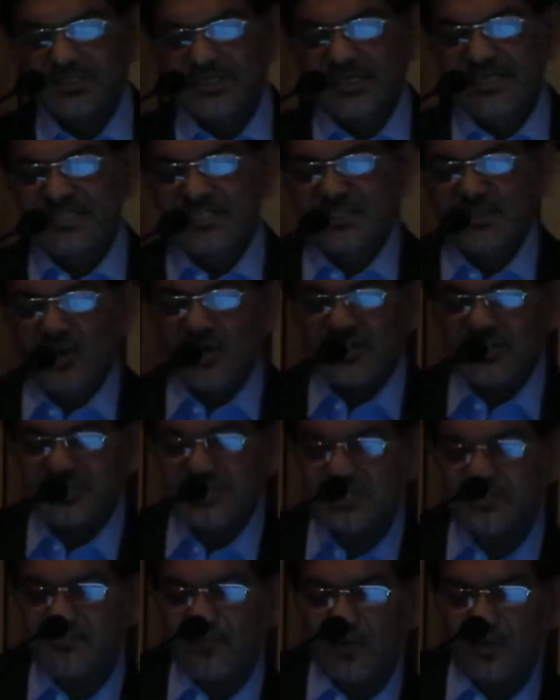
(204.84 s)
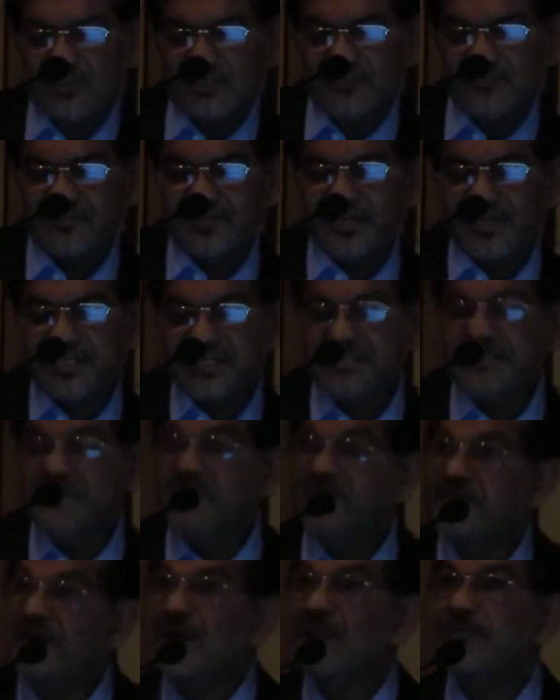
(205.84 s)
it's not just falsification,
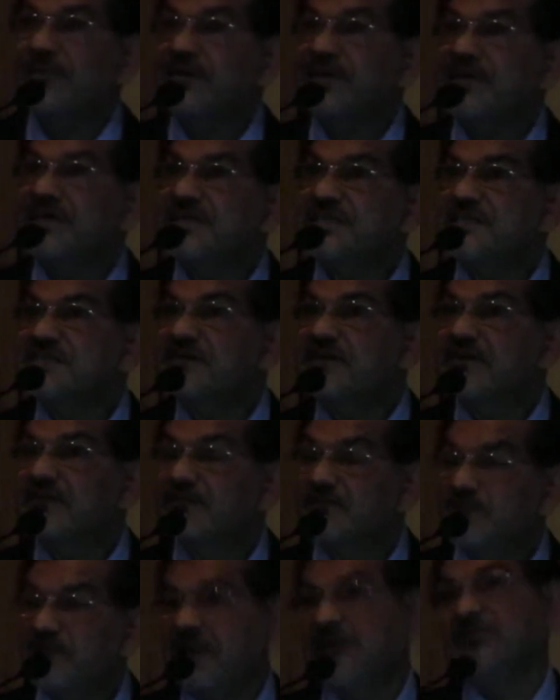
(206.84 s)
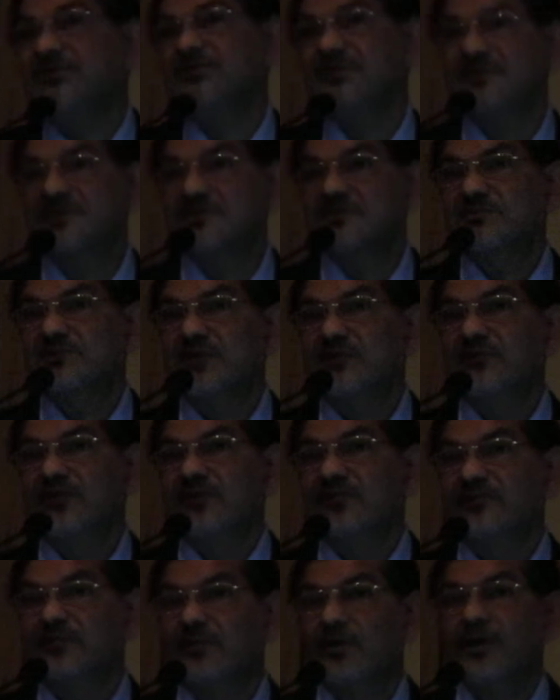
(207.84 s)
fabrication, and plagiarism that we
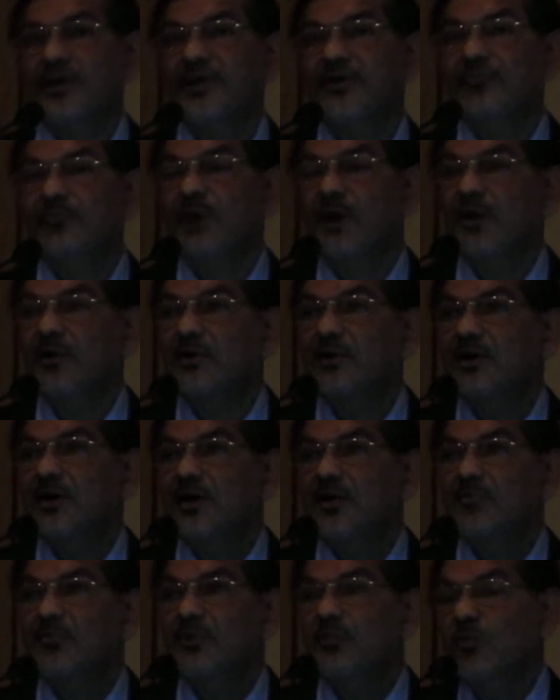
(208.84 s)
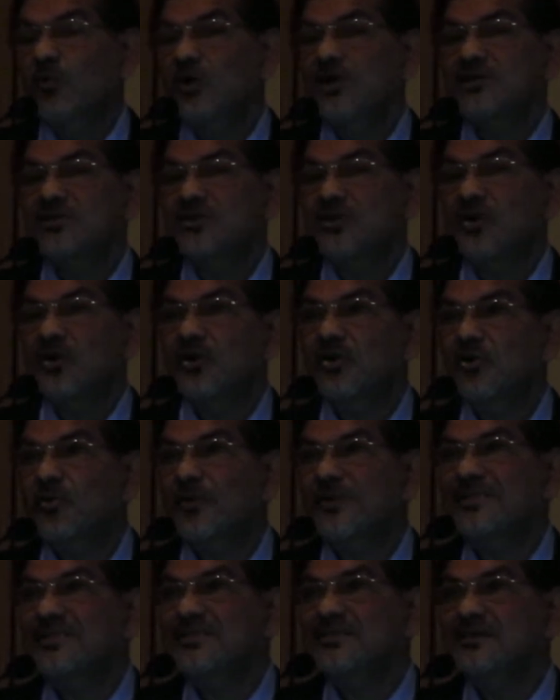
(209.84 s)
have to worry about, but what is called
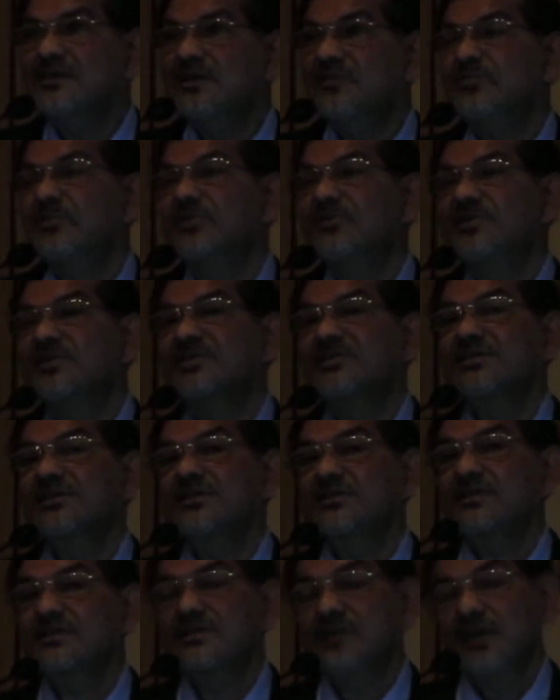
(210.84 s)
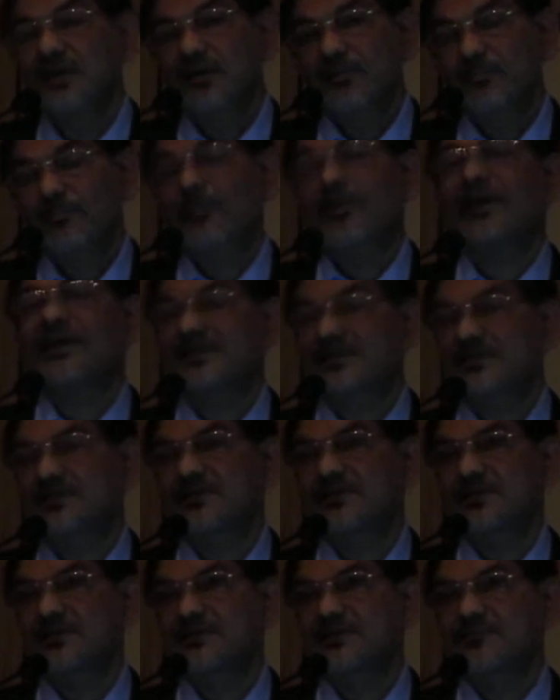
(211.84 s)
questionable research
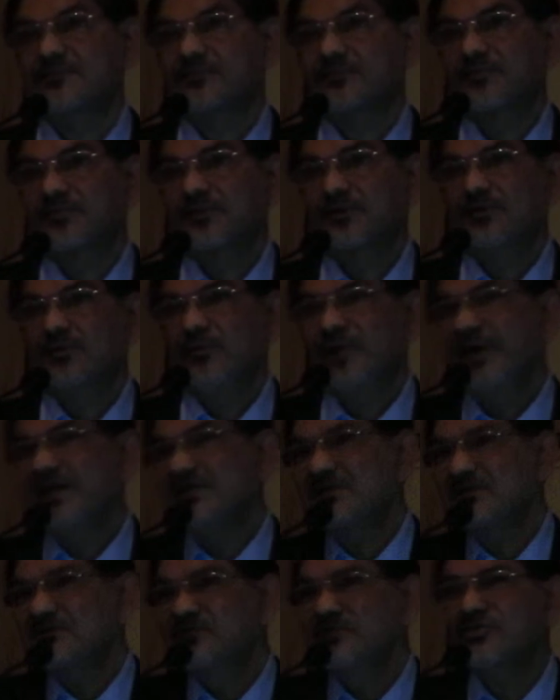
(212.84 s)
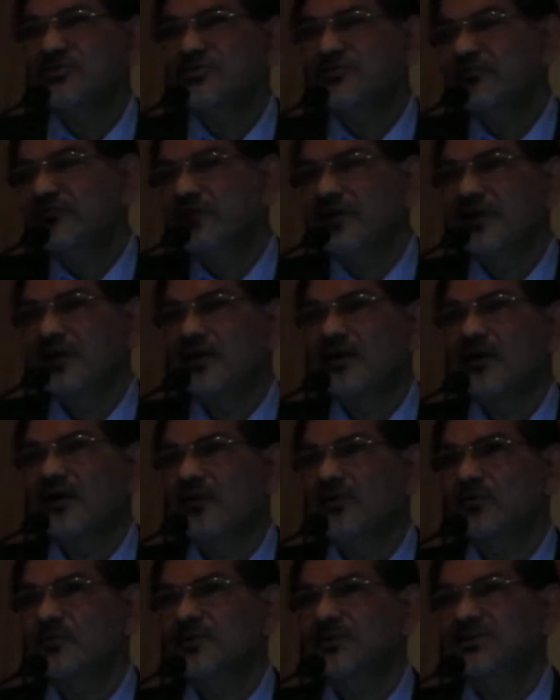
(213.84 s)
practices, ways in which you fiddle
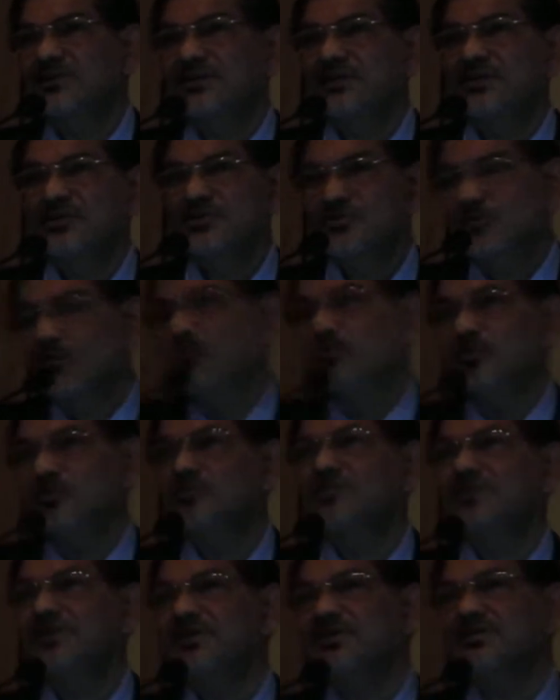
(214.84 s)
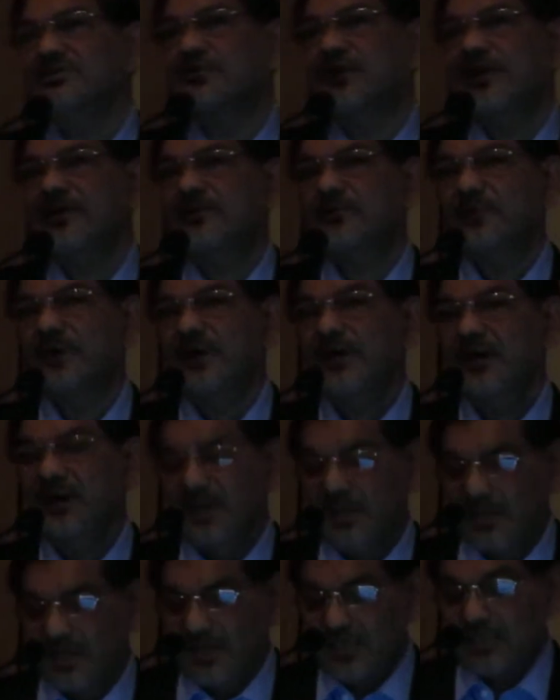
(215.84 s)
around with things, don't do things the right way.
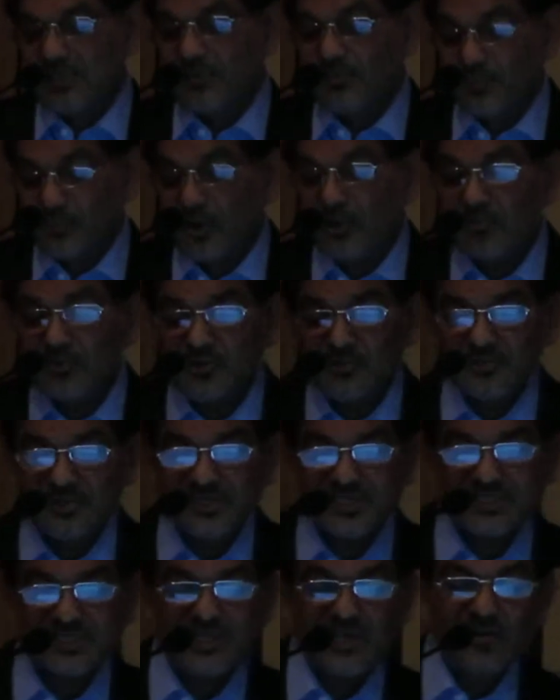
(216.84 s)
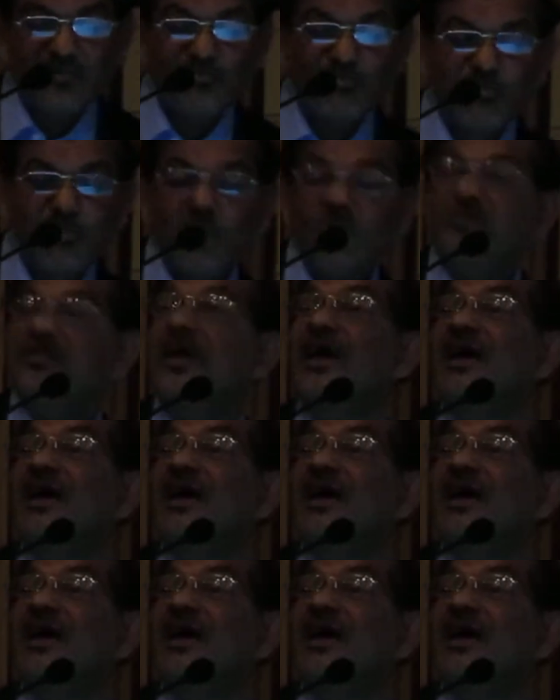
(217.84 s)
The problem is both